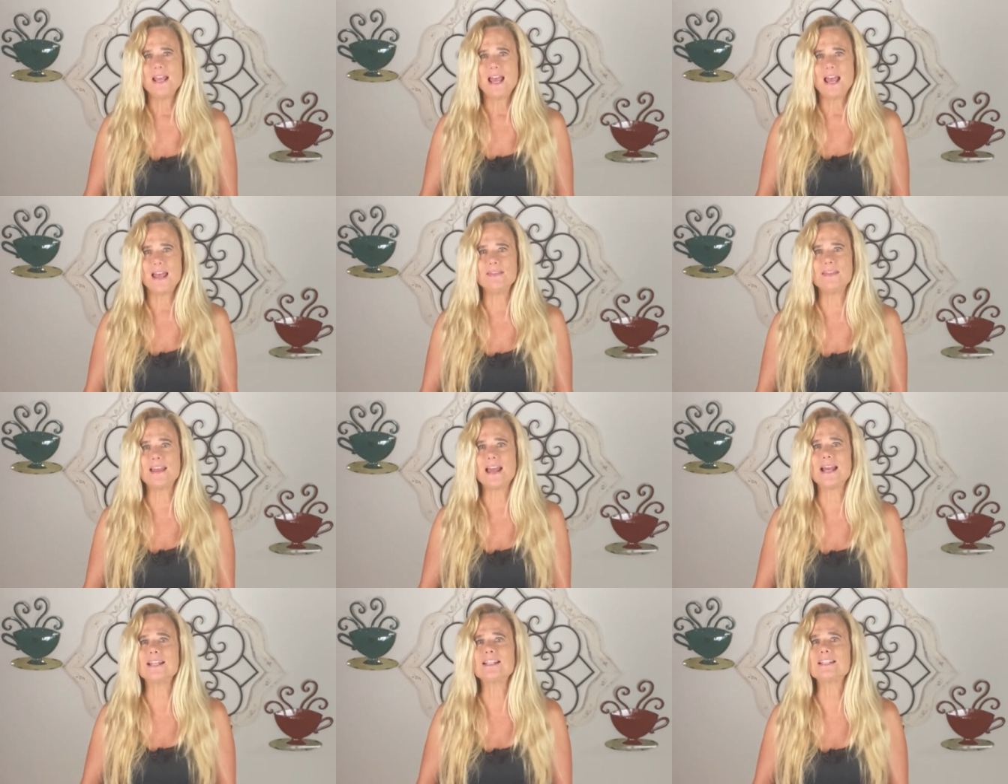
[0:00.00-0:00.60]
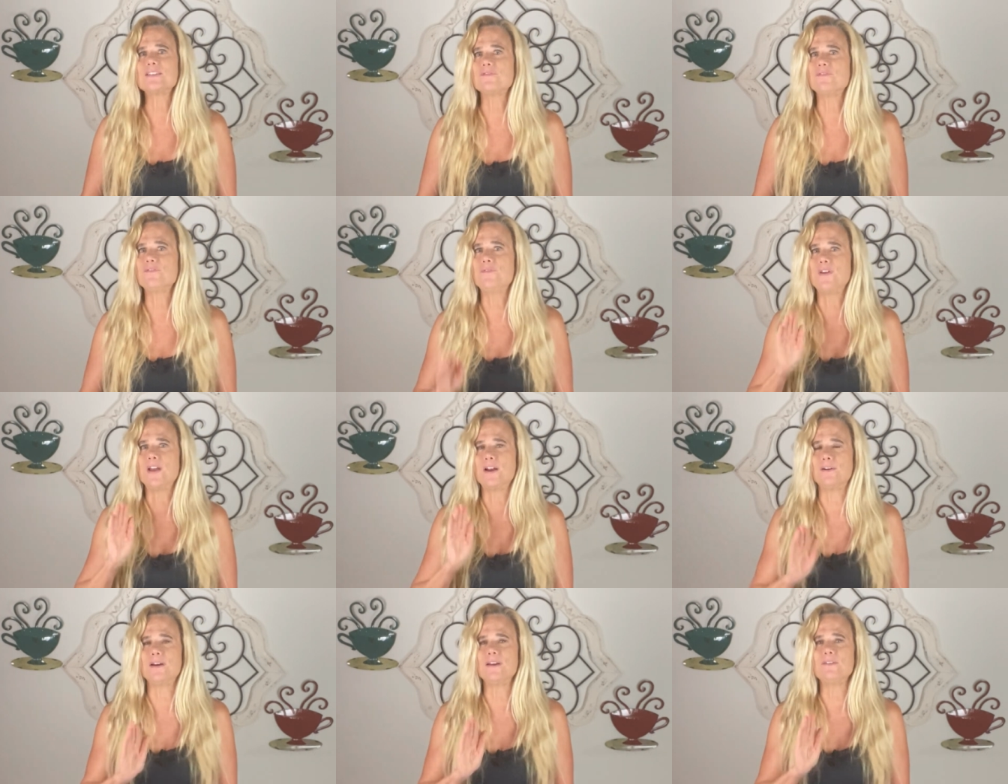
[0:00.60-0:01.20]
And that's
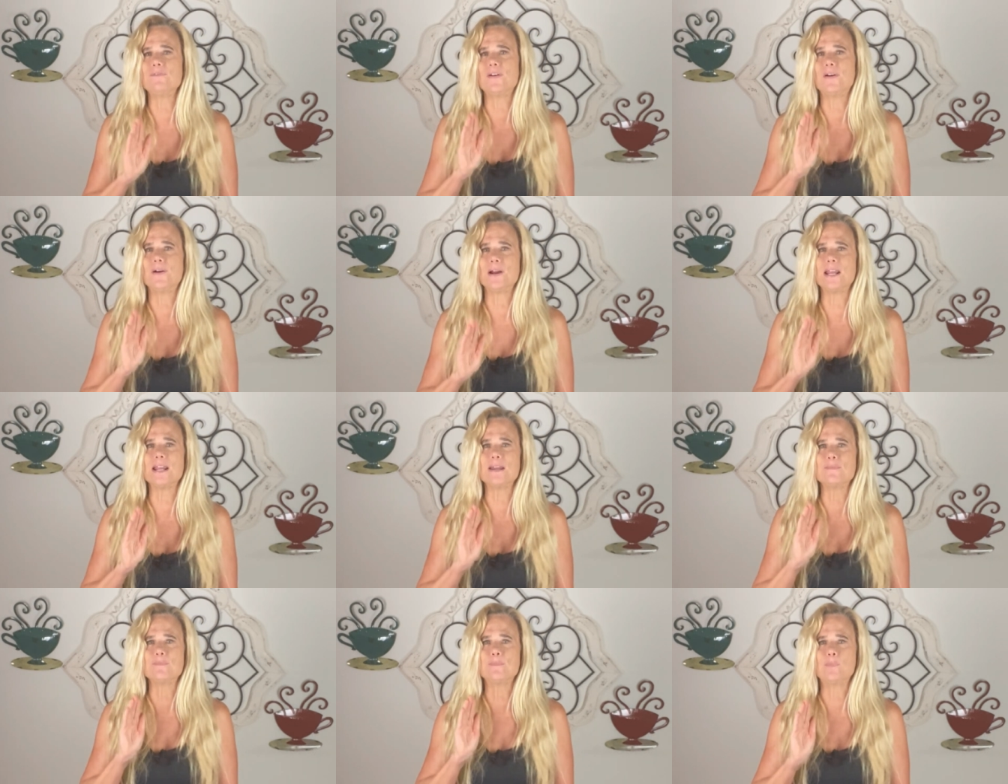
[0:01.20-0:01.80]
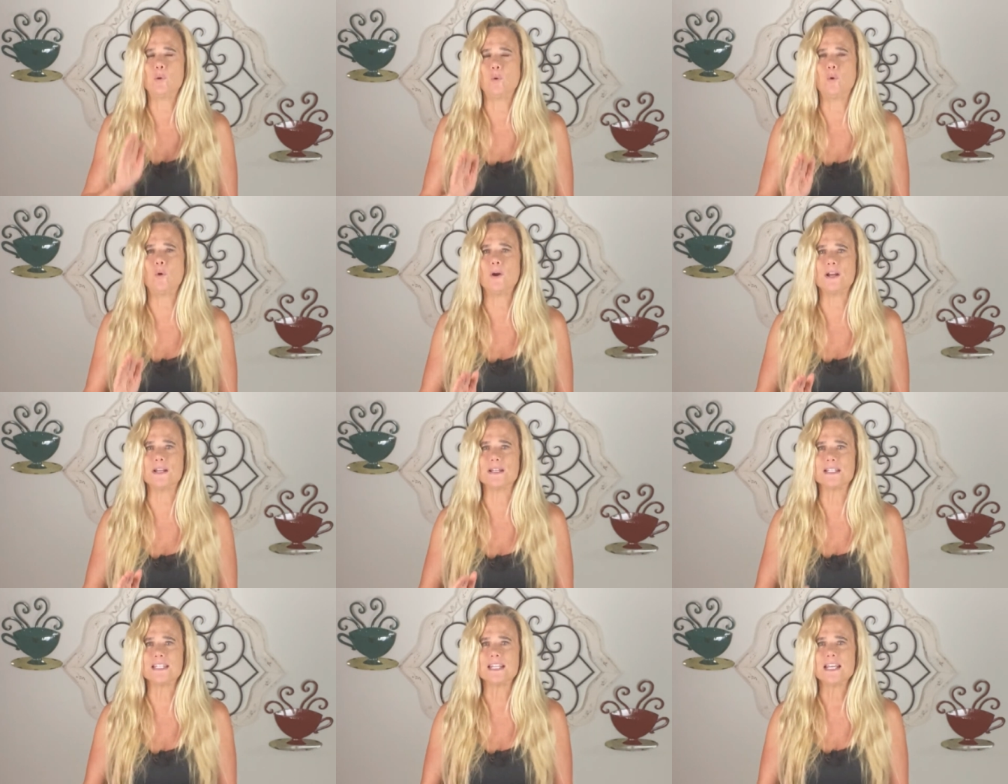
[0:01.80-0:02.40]
very, very
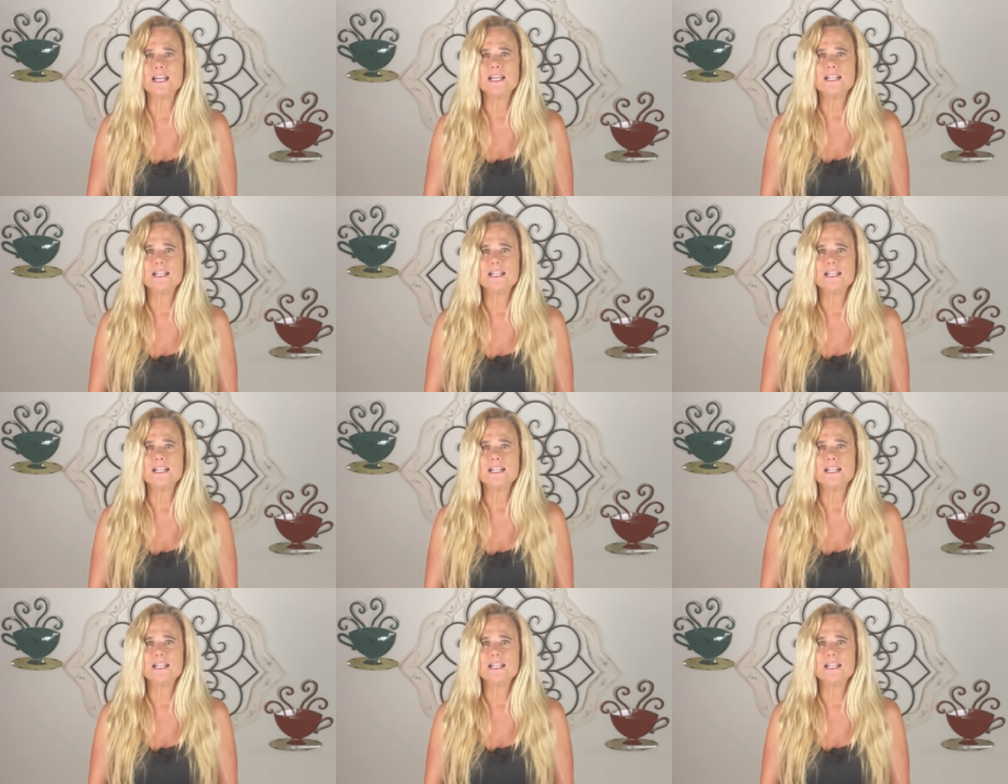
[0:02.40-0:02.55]
important